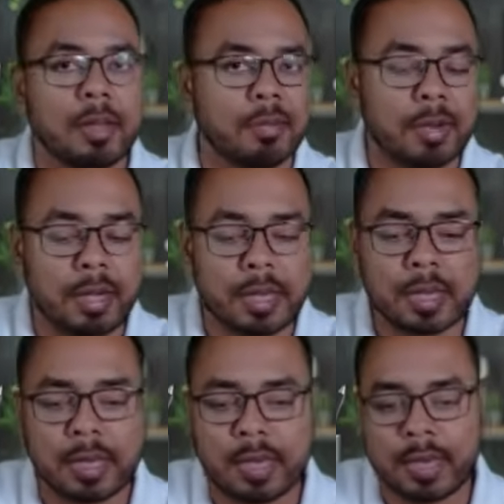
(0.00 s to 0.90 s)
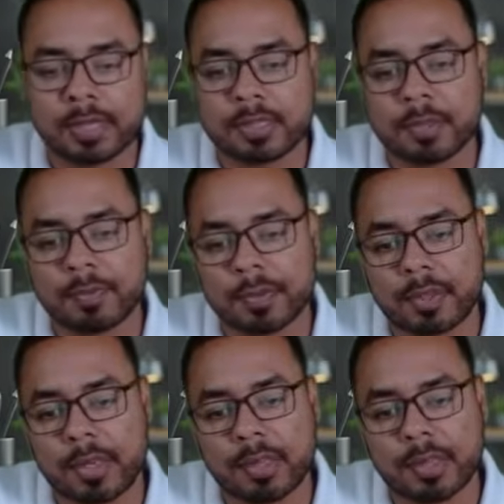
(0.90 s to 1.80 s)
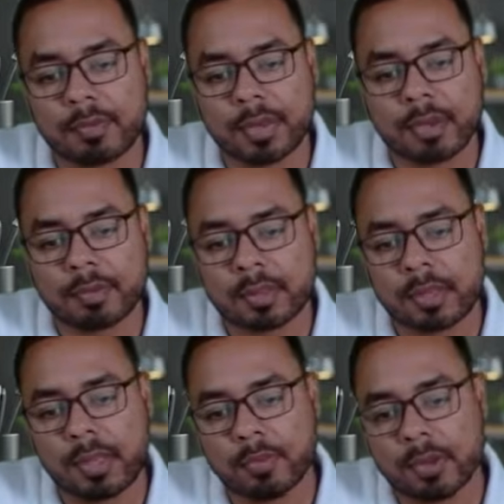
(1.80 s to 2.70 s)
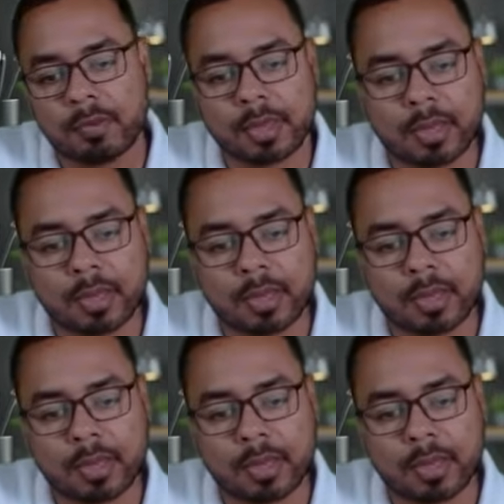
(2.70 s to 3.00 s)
If I take A as 3, then we have 3, 1.